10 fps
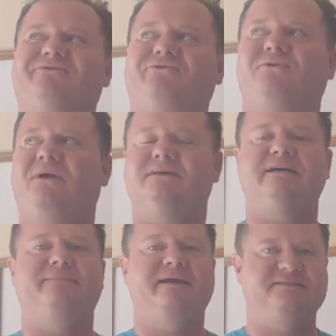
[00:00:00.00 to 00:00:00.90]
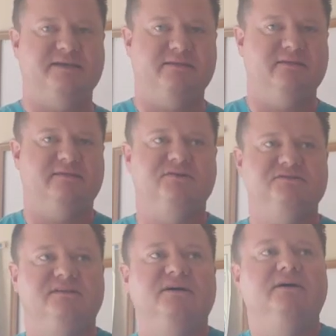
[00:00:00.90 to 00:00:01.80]
for a long time they said that there's
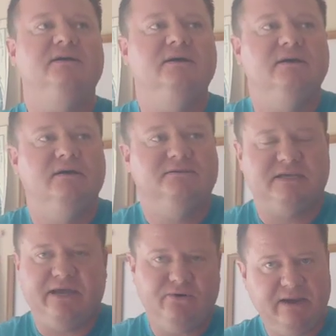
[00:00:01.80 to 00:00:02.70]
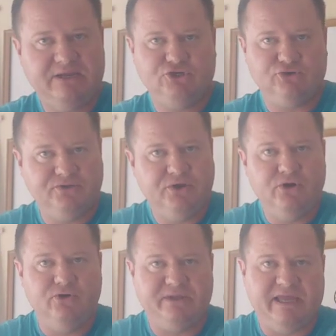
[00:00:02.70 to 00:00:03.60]
the sinoatrial
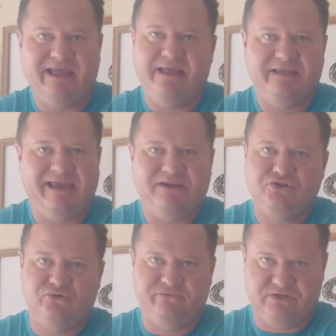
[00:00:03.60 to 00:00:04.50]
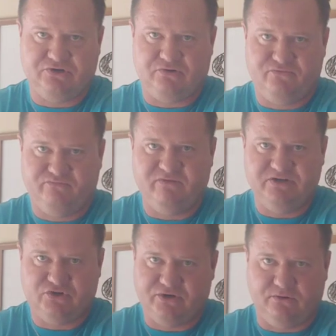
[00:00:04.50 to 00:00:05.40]
node and the
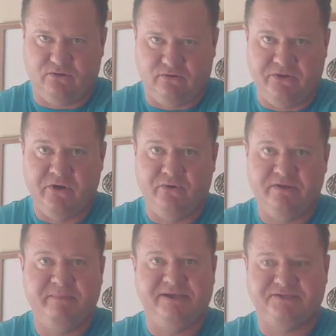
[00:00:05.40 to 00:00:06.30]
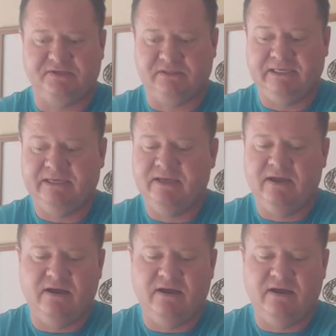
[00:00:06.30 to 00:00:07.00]
atrioventricular node that basically